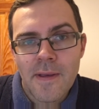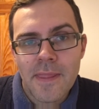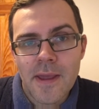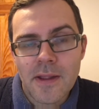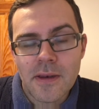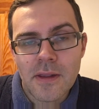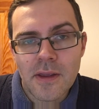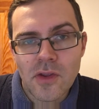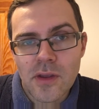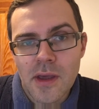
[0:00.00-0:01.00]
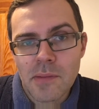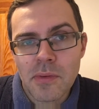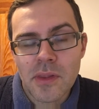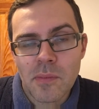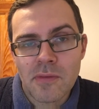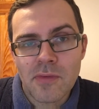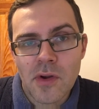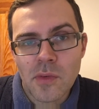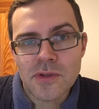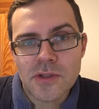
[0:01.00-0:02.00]
then you can't put them on
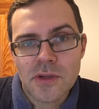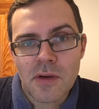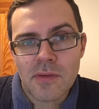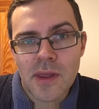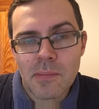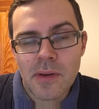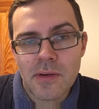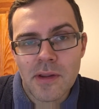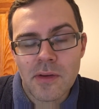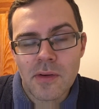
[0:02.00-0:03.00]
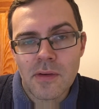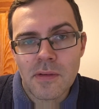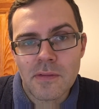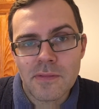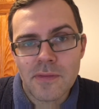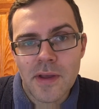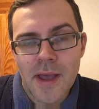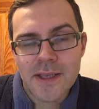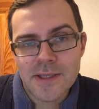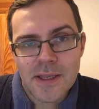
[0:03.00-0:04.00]
furlough just to cover that period of
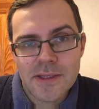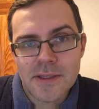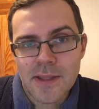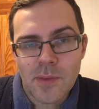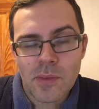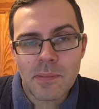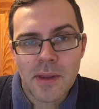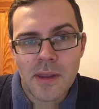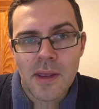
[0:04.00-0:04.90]
isolation. That would be